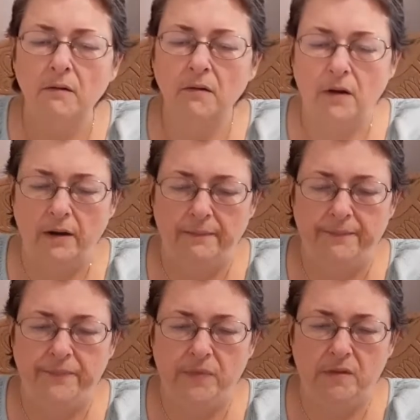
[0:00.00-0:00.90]
All right,
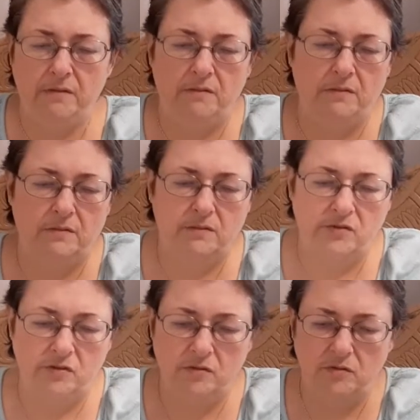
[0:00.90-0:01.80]

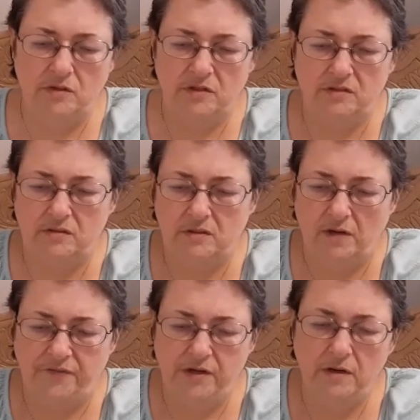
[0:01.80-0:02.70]
let's get this
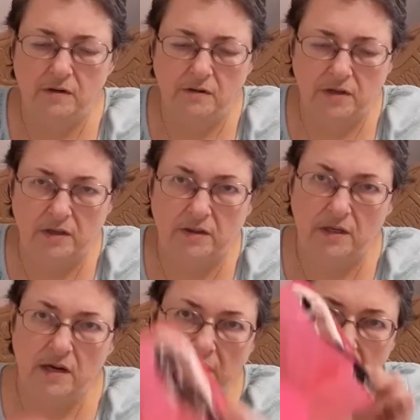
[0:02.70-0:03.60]
off of here. Look in the
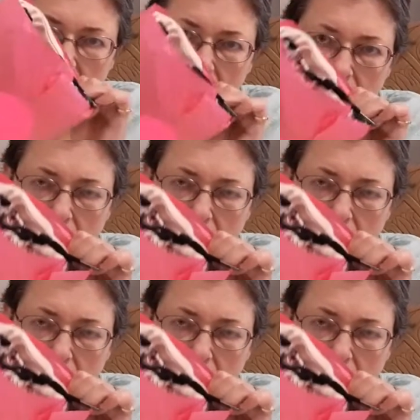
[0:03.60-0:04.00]
next